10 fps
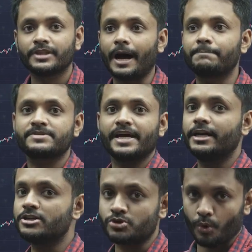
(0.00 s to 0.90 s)
the upside
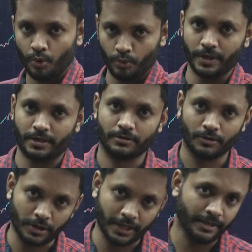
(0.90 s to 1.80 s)
is over.
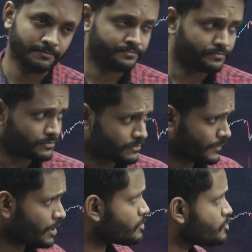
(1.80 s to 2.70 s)
Okay,
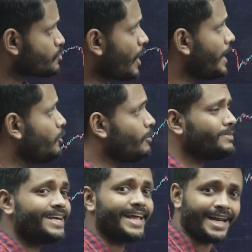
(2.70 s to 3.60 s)
so I hope the
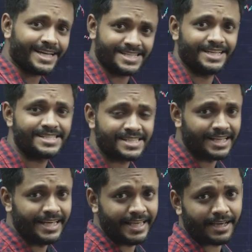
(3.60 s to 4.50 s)
direction is
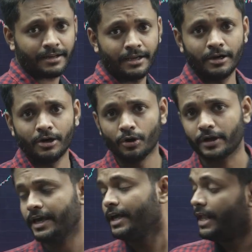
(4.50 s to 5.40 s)
clear.
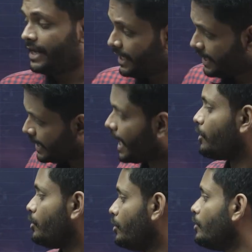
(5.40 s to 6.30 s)
Okay,
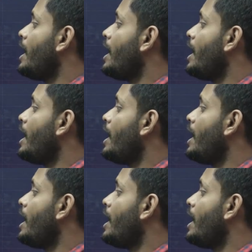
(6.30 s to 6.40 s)
now